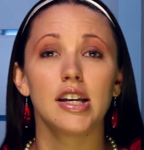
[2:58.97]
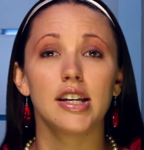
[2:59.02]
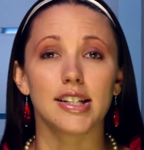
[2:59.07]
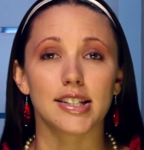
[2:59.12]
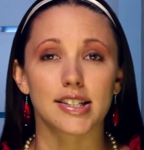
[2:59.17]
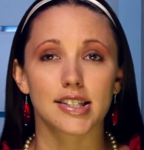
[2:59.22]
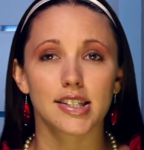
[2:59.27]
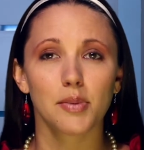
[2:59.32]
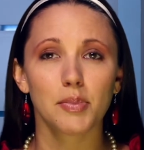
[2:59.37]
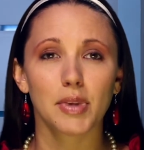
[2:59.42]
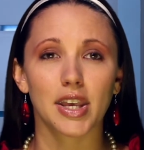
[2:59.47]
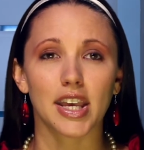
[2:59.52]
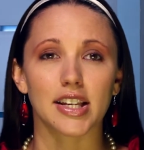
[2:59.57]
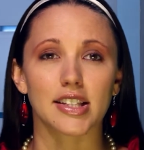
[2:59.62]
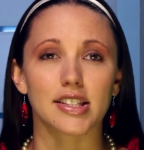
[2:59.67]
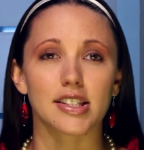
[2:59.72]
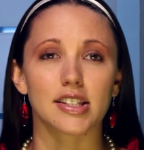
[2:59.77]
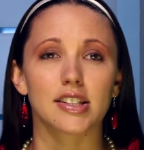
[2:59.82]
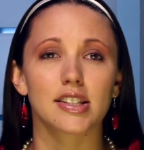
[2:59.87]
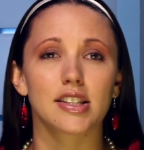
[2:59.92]
In some
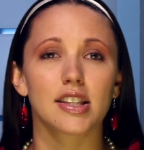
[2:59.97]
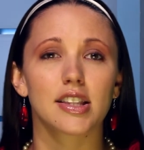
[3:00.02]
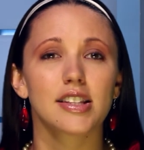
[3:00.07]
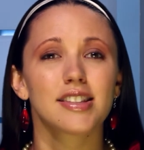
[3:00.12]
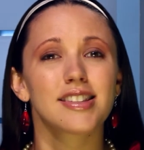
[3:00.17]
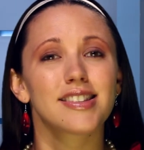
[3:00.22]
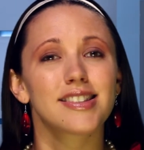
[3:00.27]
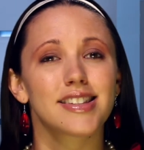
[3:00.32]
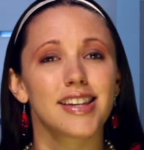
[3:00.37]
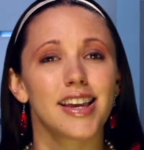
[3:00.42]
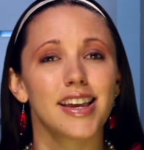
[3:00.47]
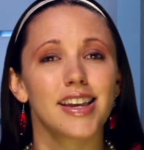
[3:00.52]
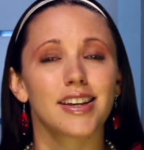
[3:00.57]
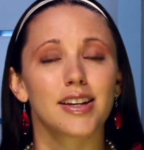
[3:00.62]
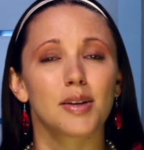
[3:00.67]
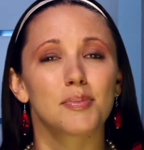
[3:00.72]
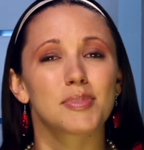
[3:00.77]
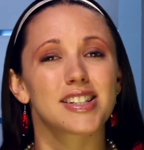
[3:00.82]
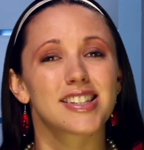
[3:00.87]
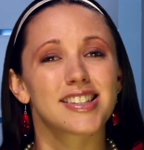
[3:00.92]
cases, this has
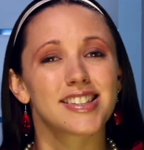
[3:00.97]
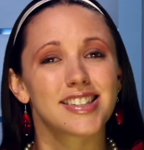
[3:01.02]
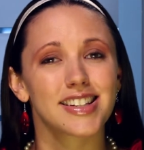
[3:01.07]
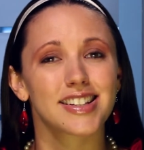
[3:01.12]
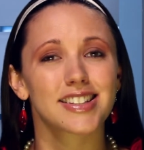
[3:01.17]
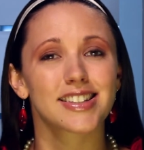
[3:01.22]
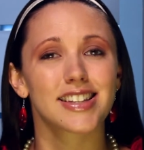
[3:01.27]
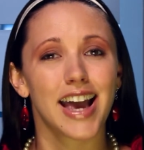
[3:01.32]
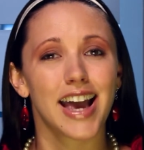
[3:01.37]
taken up to 6